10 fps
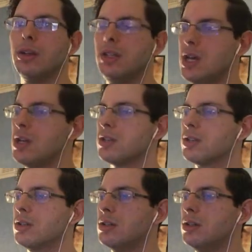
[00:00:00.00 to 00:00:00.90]

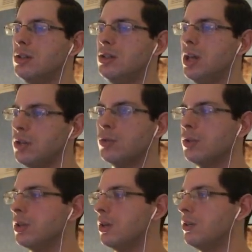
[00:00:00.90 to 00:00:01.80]
Yes. Get
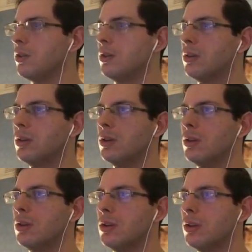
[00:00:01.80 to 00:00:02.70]
organized.
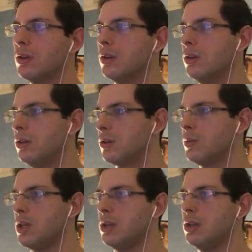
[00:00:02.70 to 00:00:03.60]
Look at
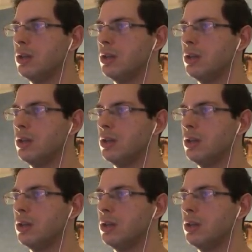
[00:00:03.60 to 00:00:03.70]
me.